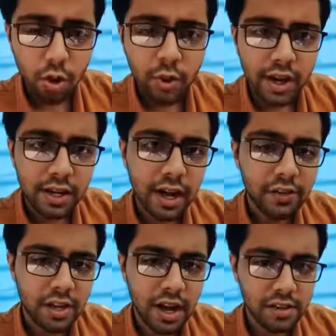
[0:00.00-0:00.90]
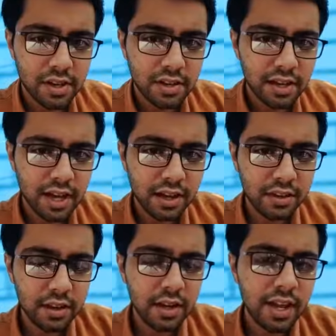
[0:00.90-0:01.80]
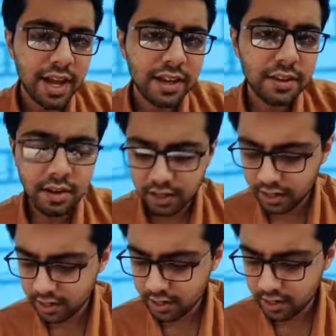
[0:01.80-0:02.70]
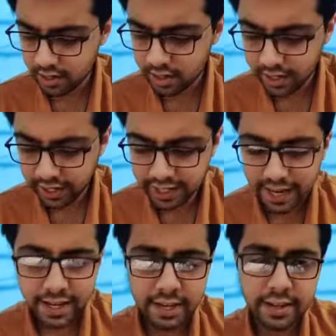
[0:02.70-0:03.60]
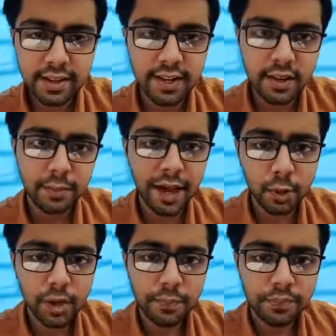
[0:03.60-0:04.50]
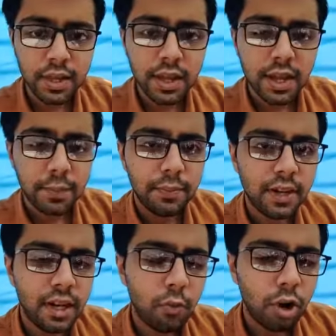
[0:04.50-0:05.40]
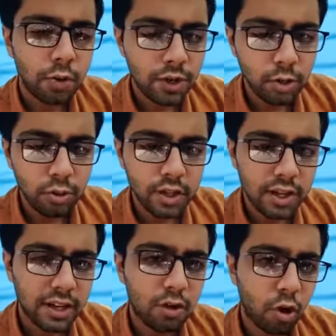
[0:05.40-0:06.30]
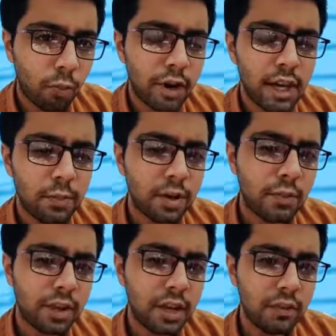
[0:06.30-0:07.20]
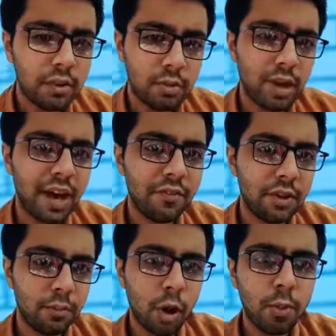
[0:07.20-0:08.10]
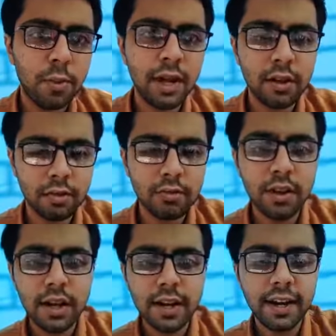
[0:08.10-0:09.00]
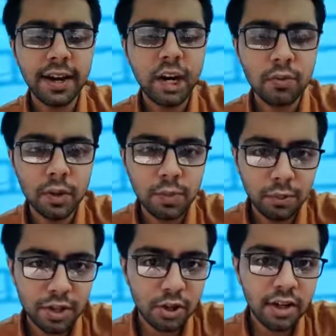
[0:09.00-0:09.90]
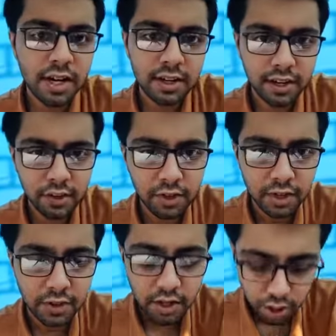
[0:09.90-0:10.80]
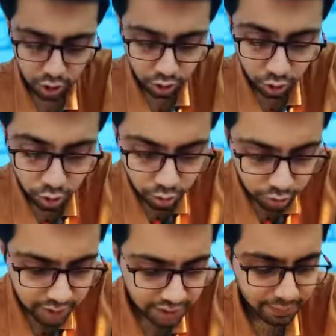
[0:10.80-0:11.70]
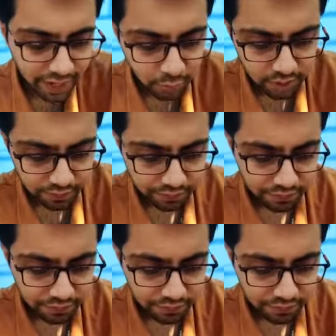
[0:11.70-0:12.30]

Okay, now I will just tell the answer here. The answer here is D, that is a Ritjan's maneuver. Basically, what we do in a normal labor, whenever you have the problem like the head of the baby is not getting delivered, so you use this maneuver.